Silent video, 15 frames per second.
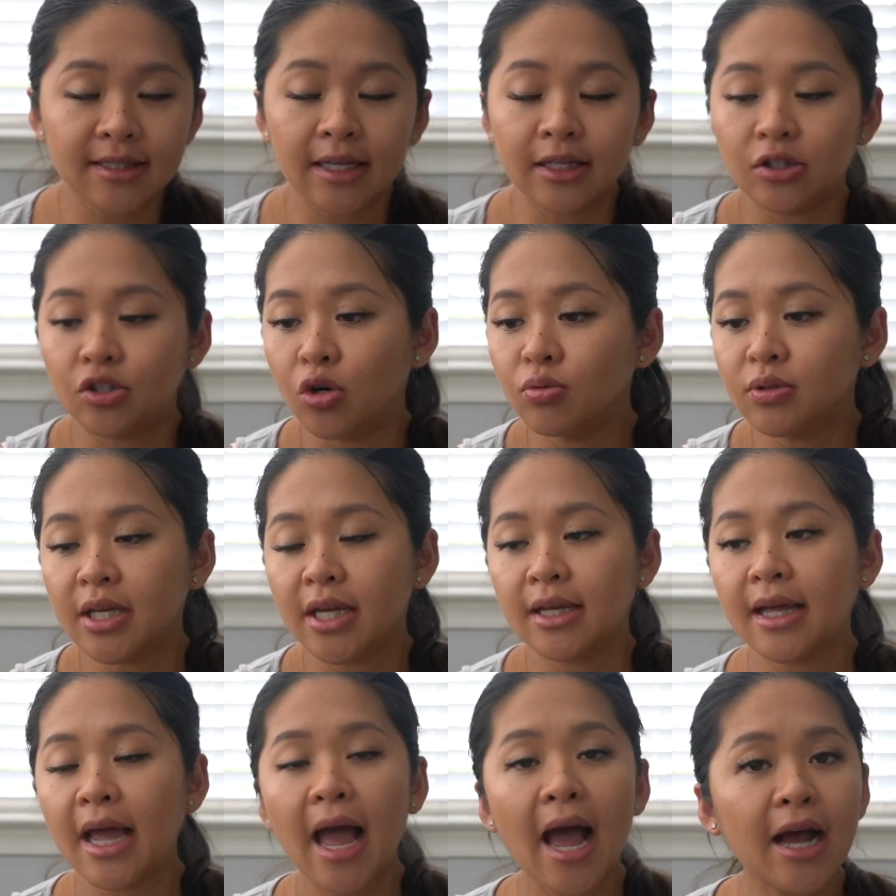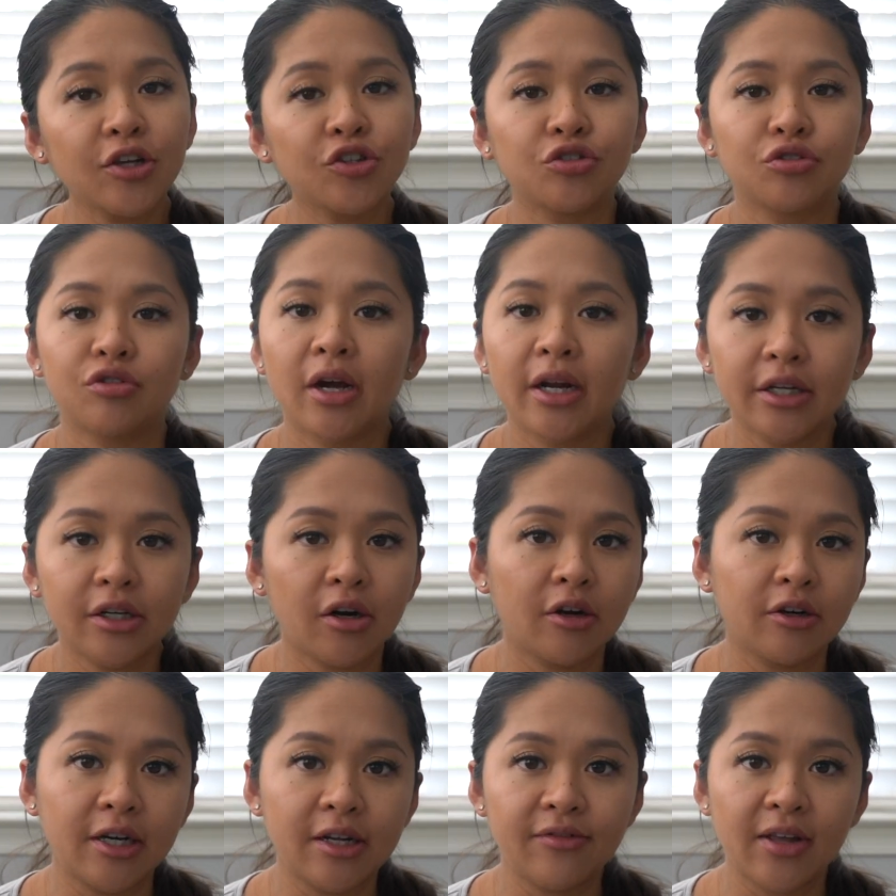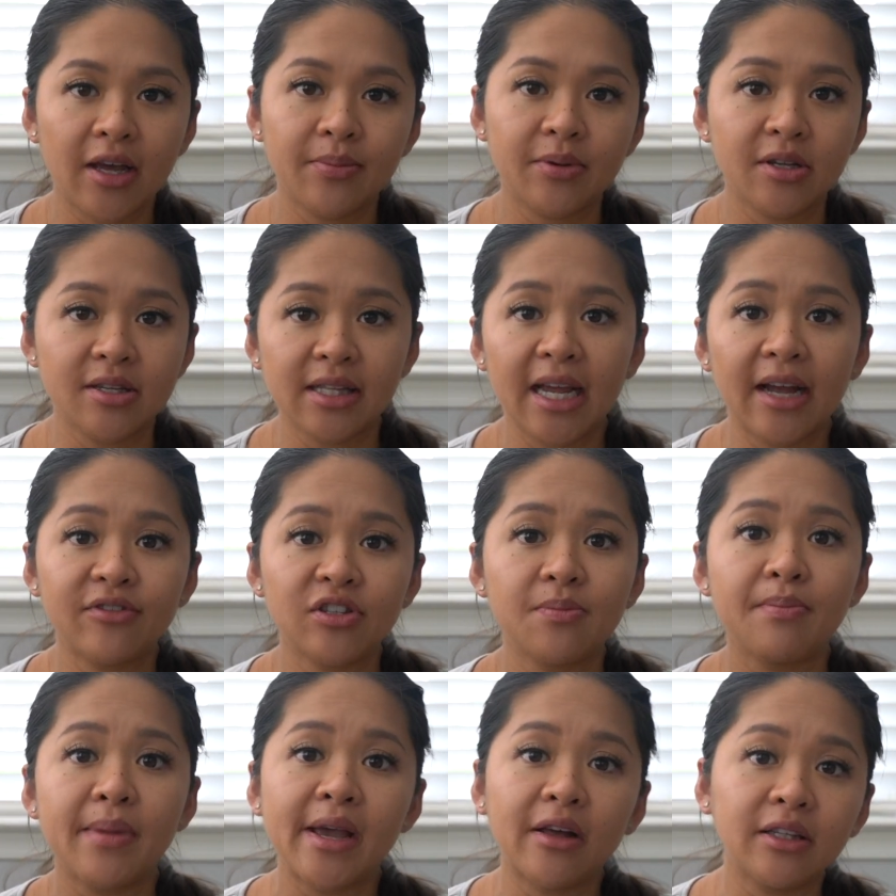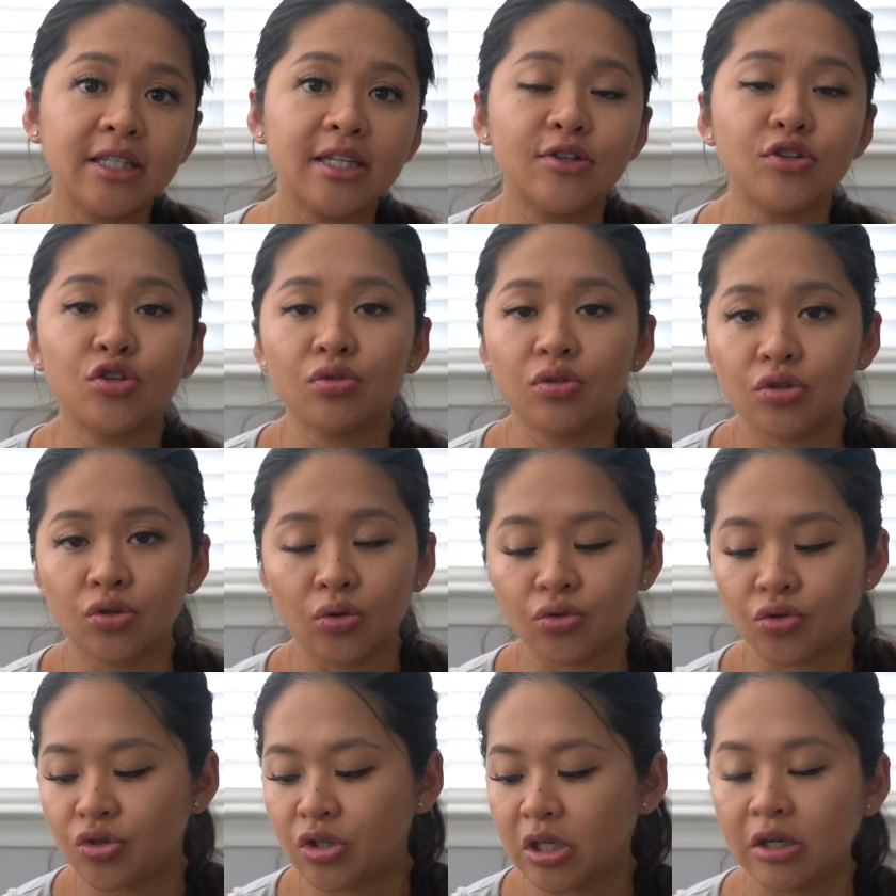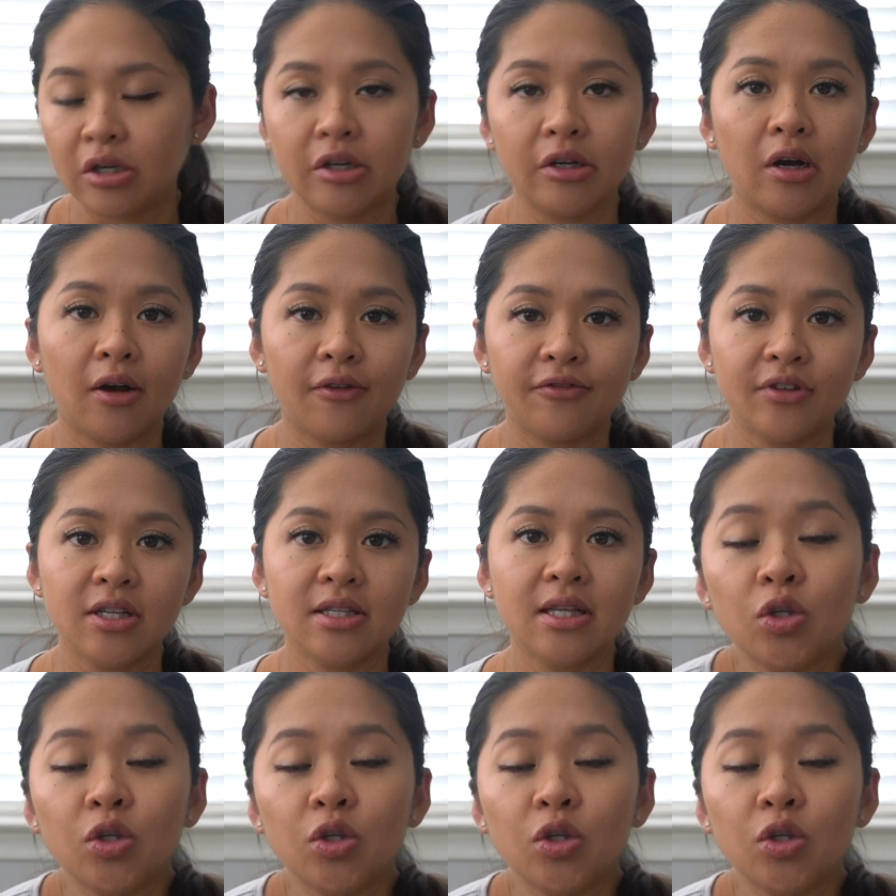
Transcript: They don't take cash or credit card or any of that because they have to mail it into the Social Security office.